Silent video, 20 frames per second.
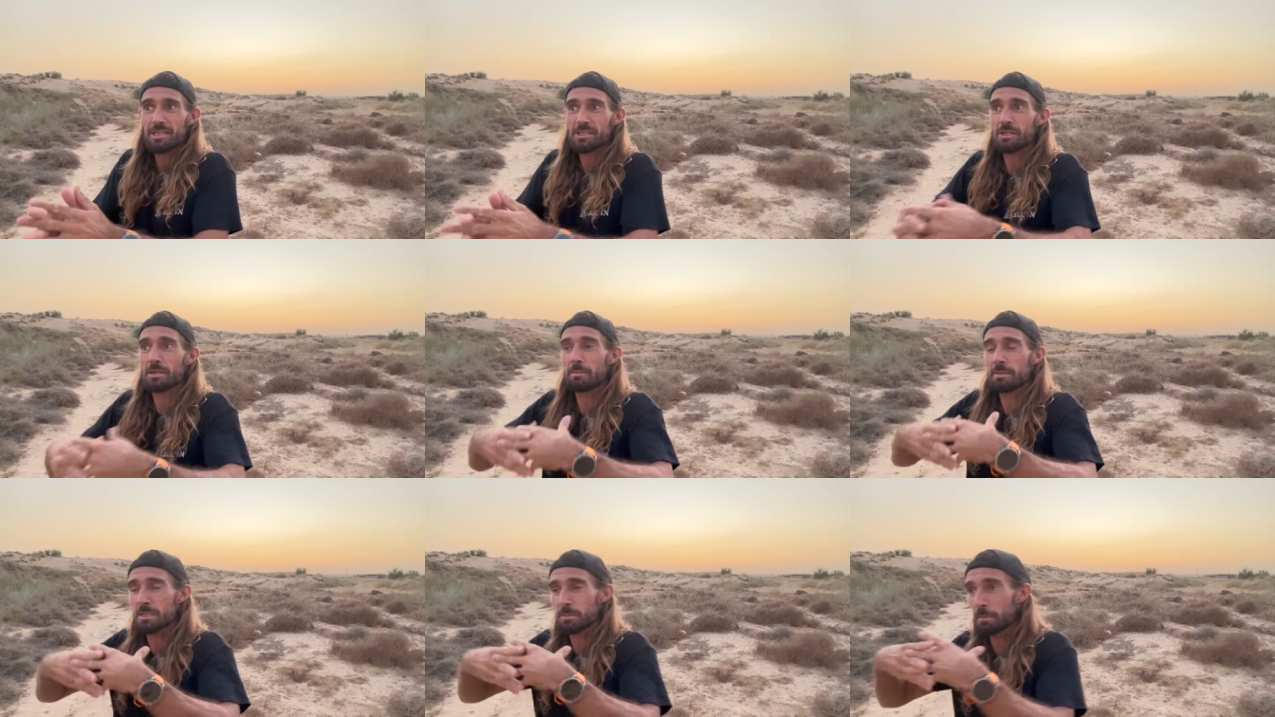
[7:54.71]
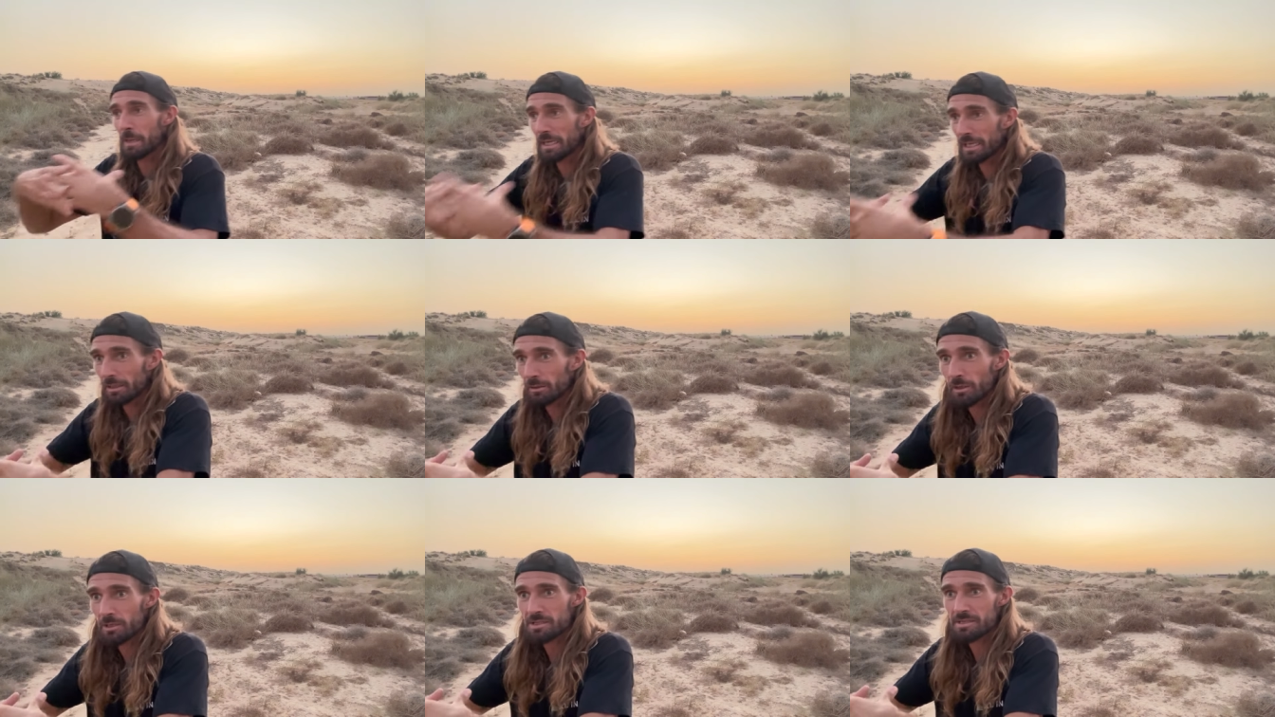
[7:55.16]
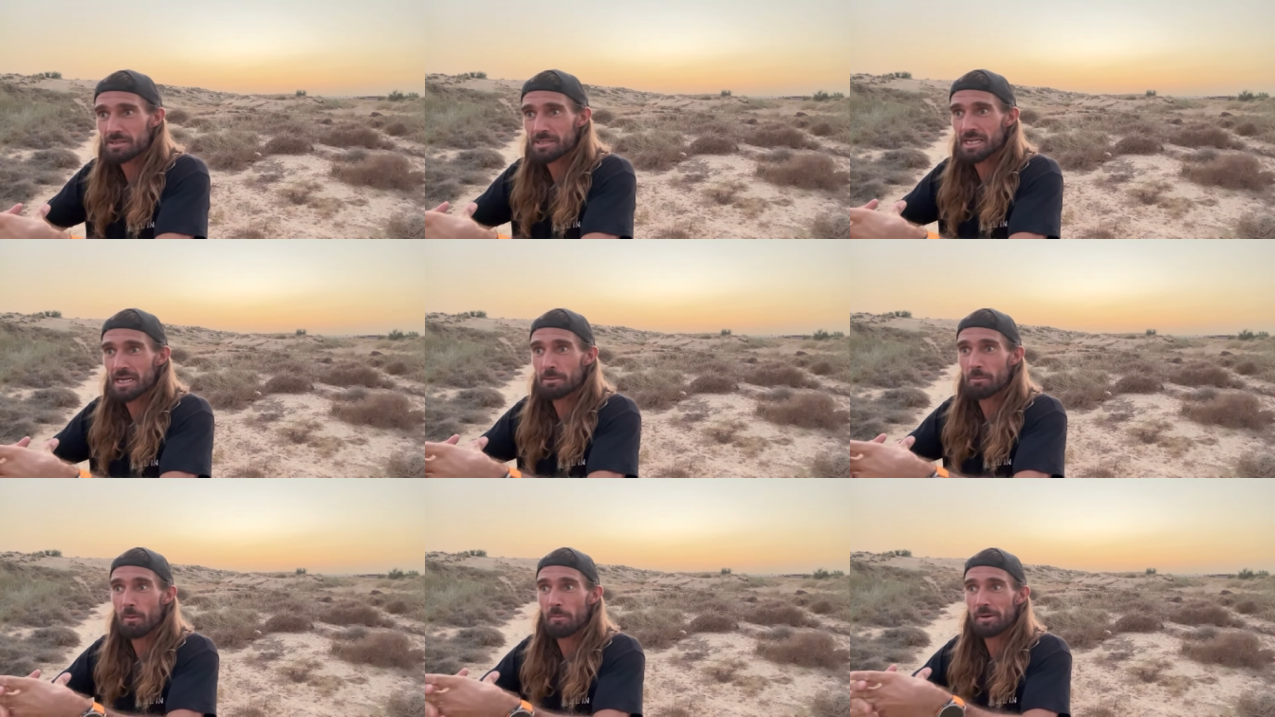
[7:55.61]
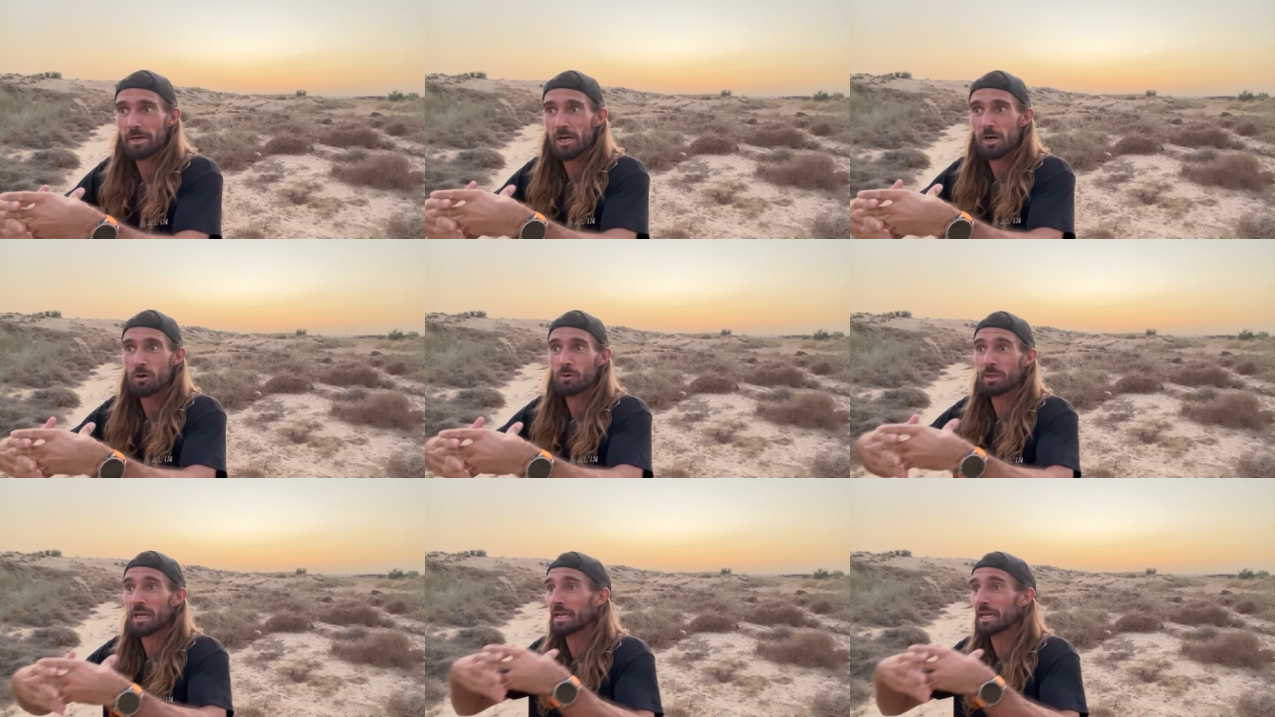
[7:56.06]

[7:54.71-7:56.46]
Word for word: so I'm spending lots of time on my own.